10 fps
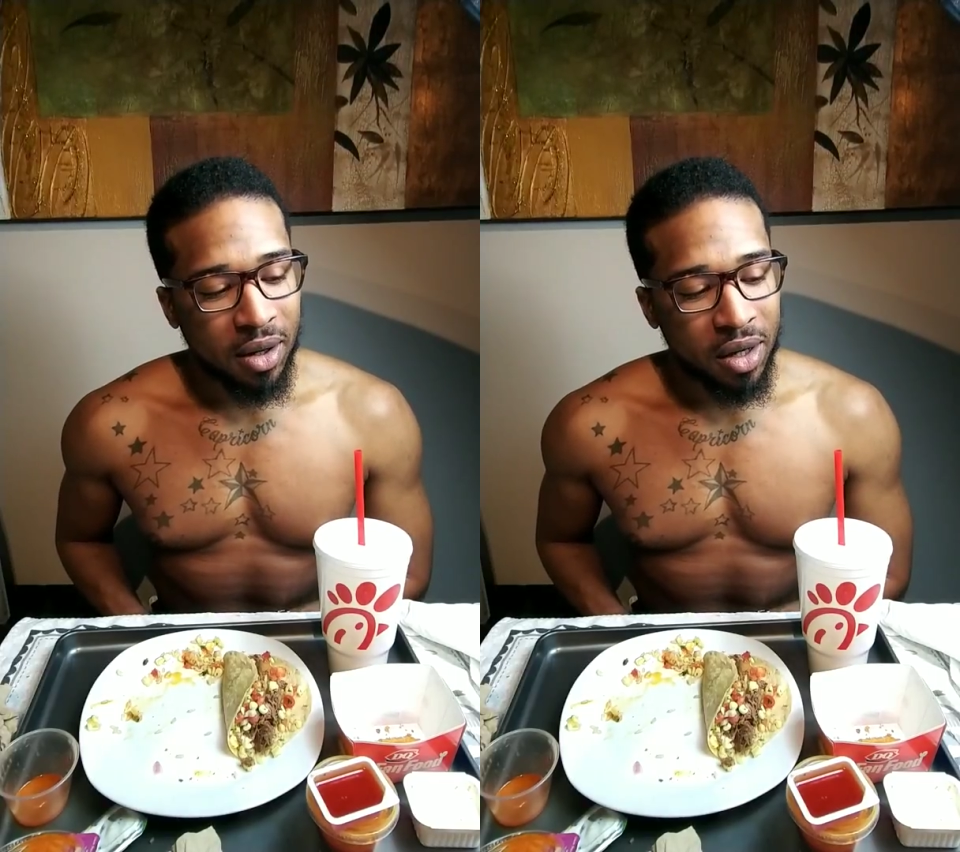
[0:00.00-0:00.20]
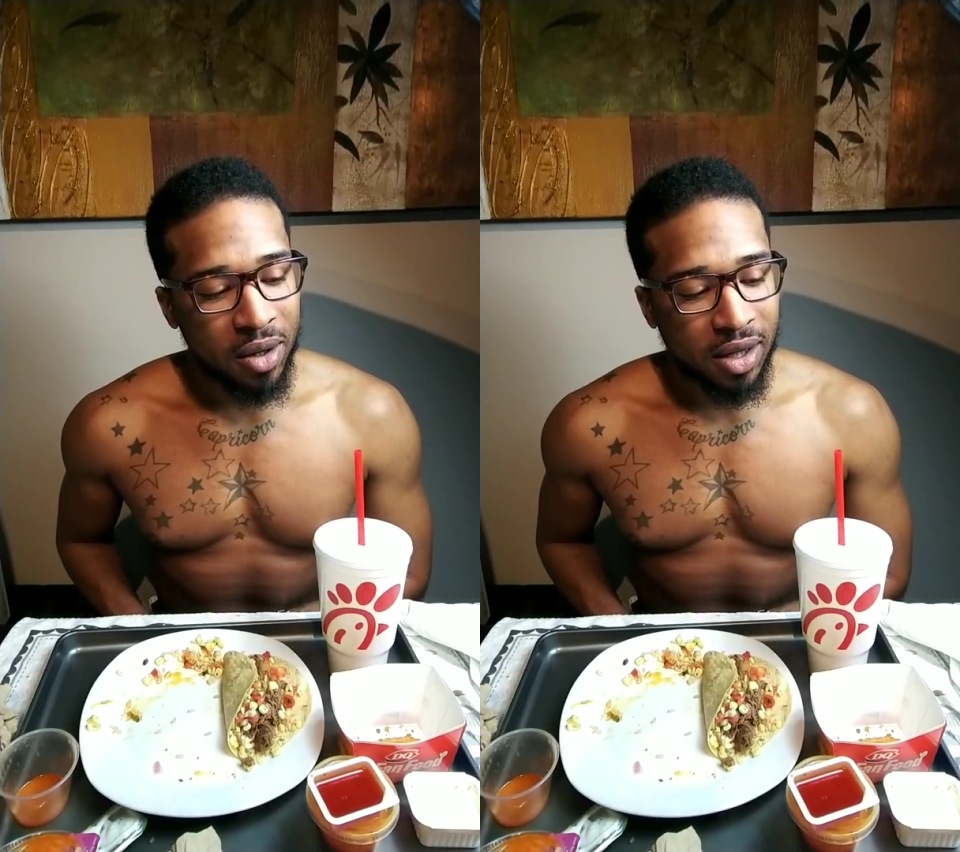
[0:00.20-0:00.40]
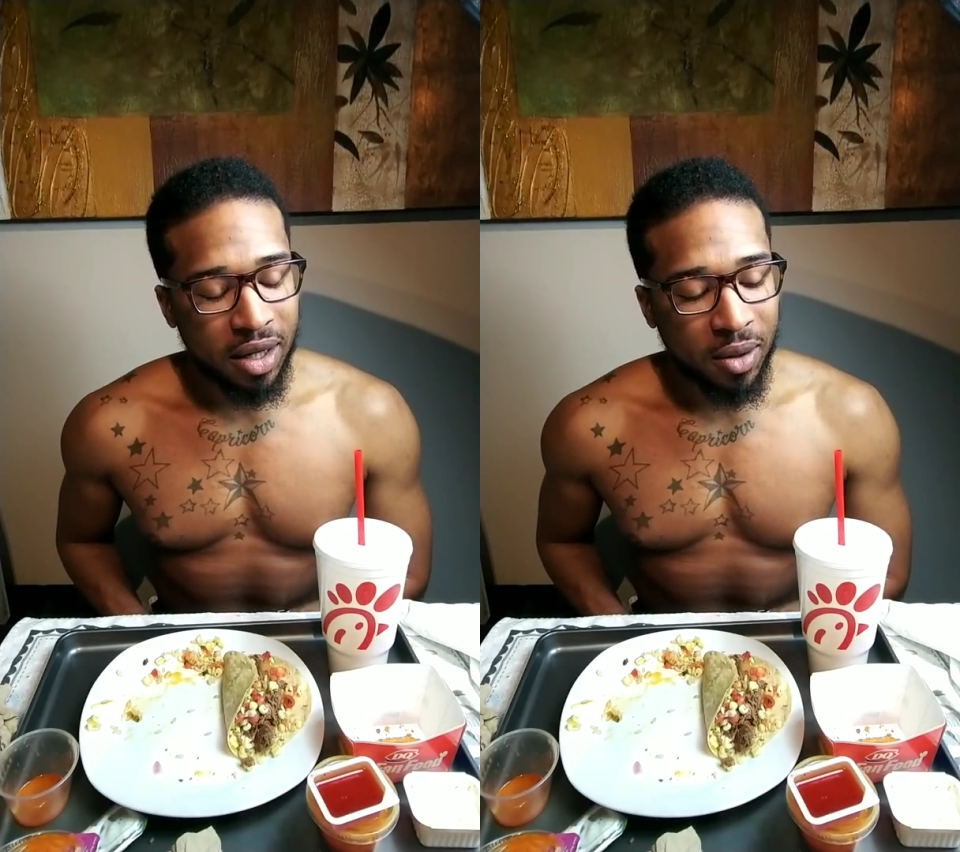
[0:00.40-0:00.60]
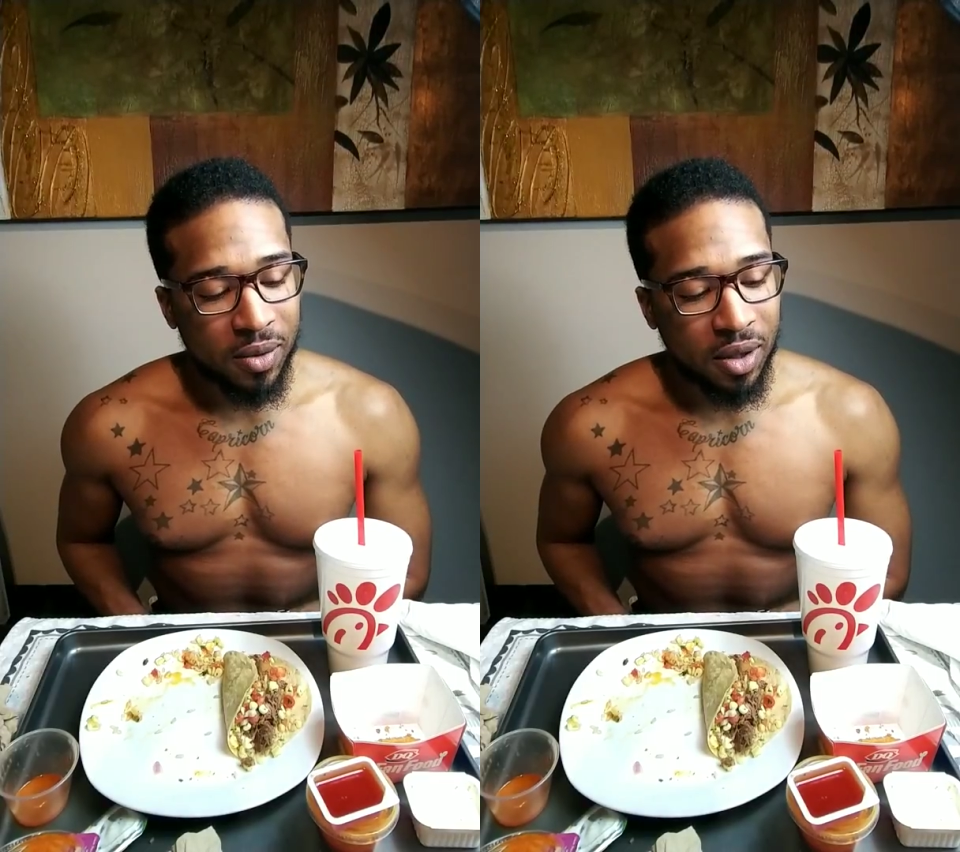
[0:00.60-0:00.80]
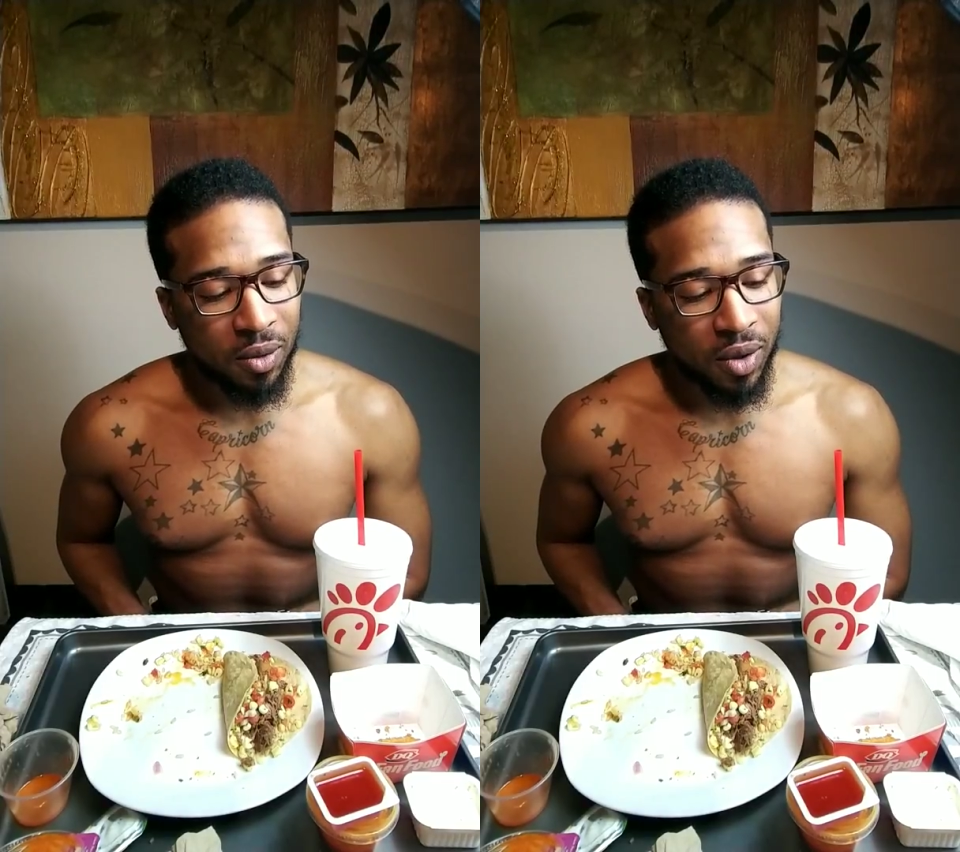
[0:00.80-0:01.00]
I think it was
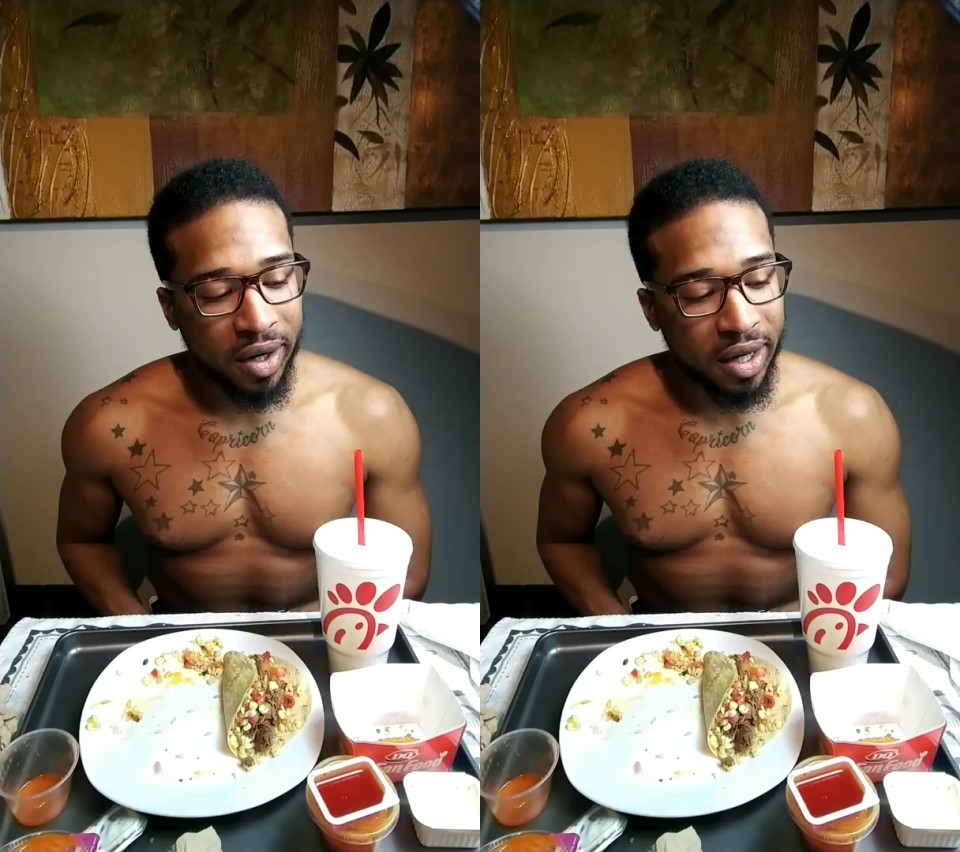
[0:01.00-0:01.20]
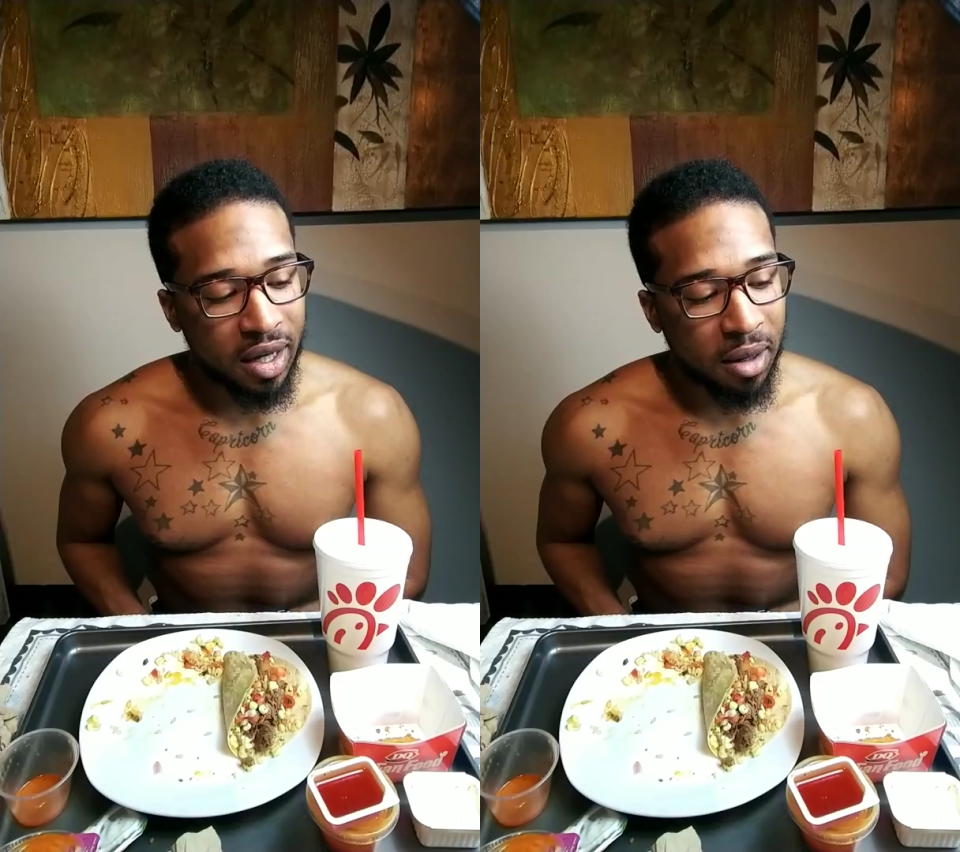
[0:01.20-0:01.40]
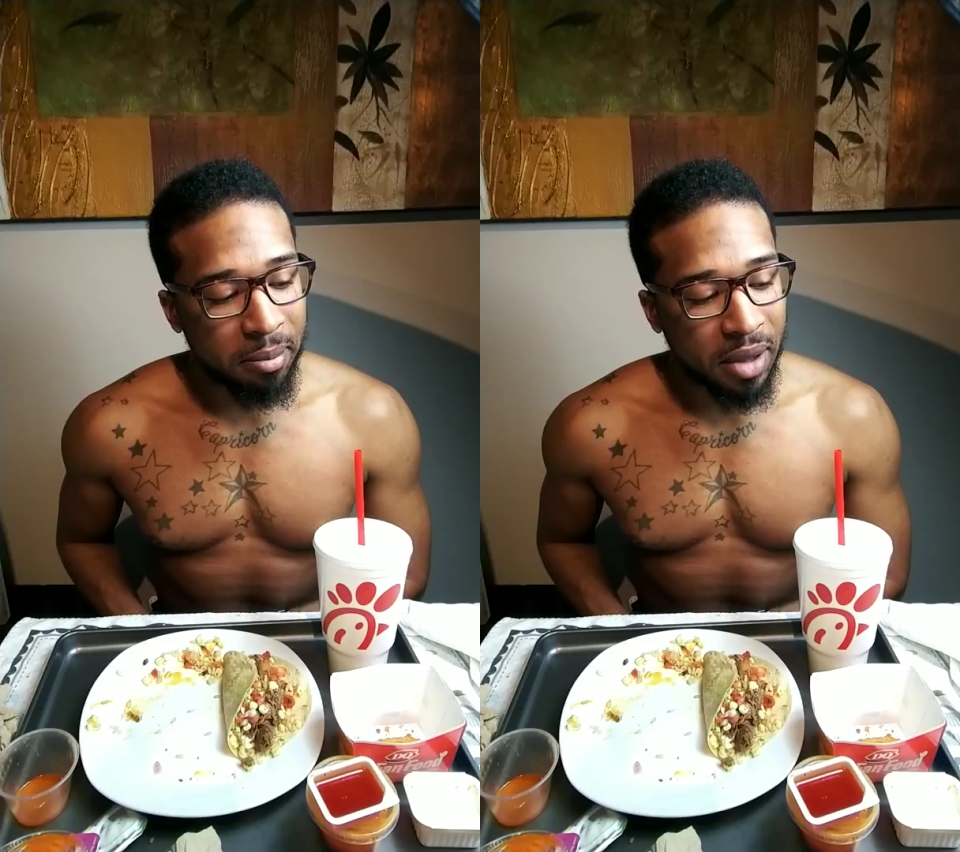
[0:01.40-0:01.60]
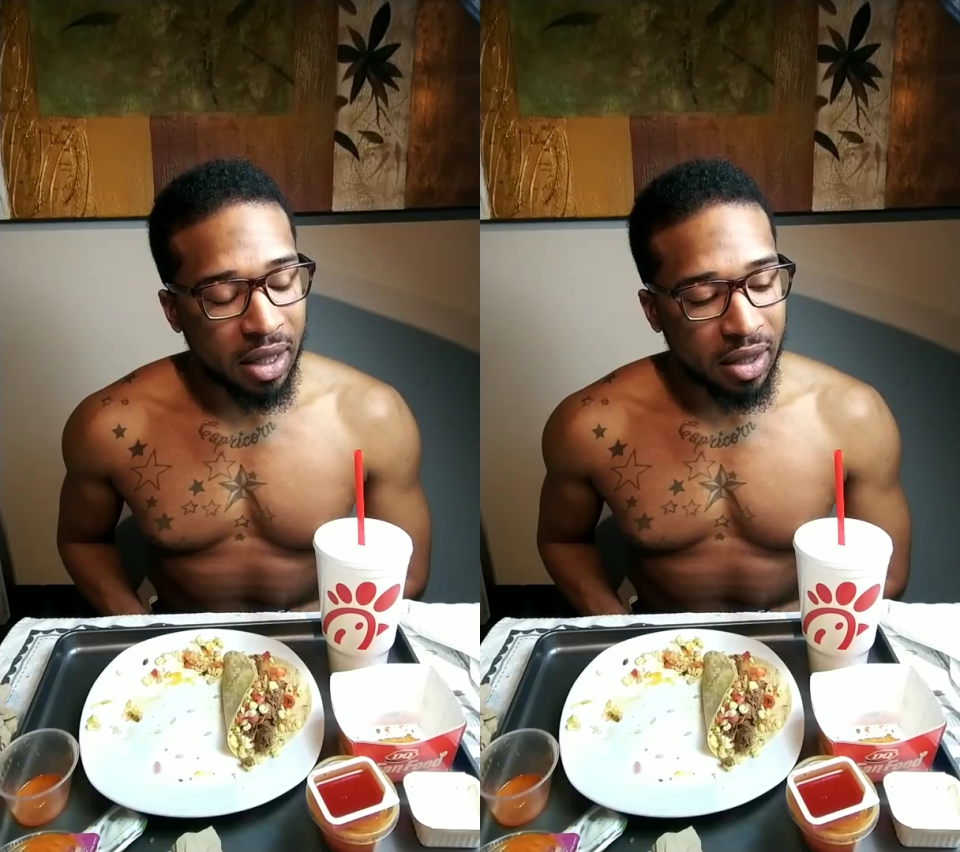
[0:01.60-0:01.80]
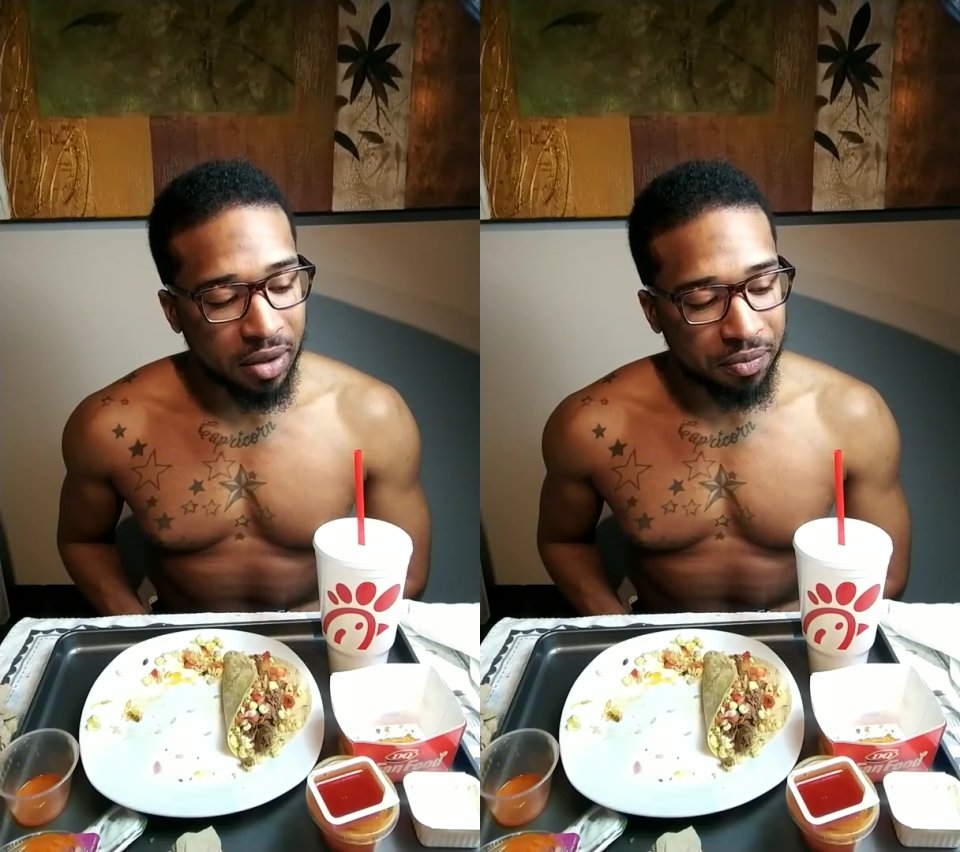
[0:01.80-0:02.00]
on one of the Young
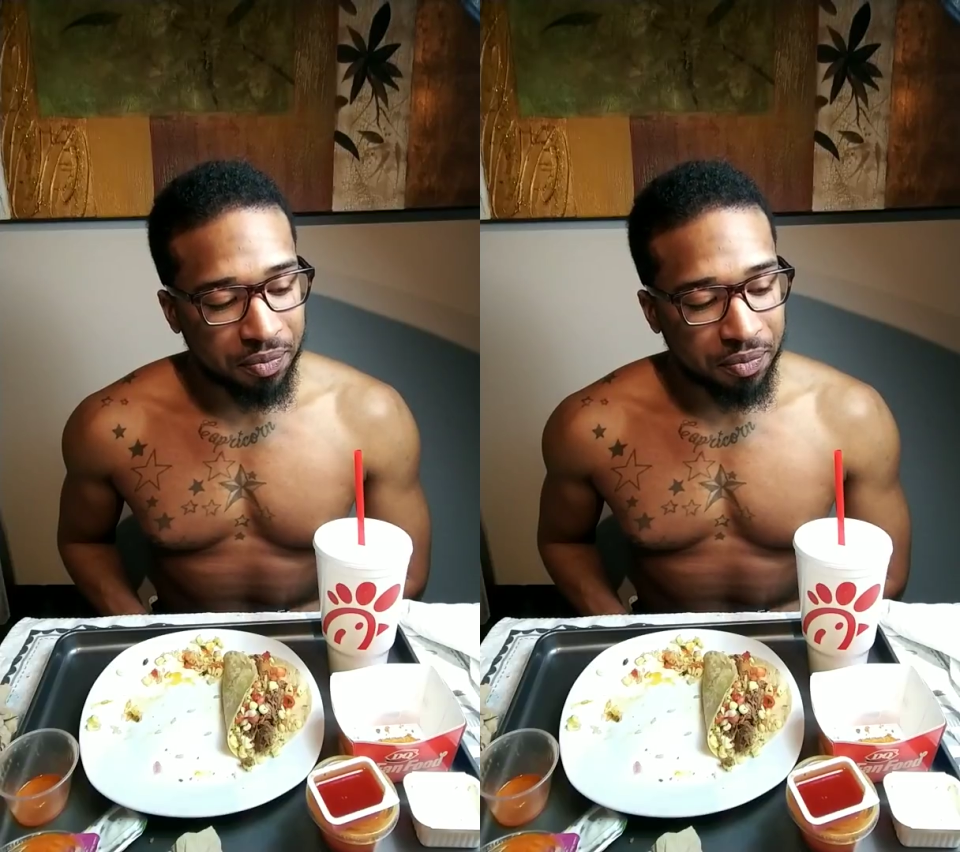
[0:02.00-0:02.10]
Money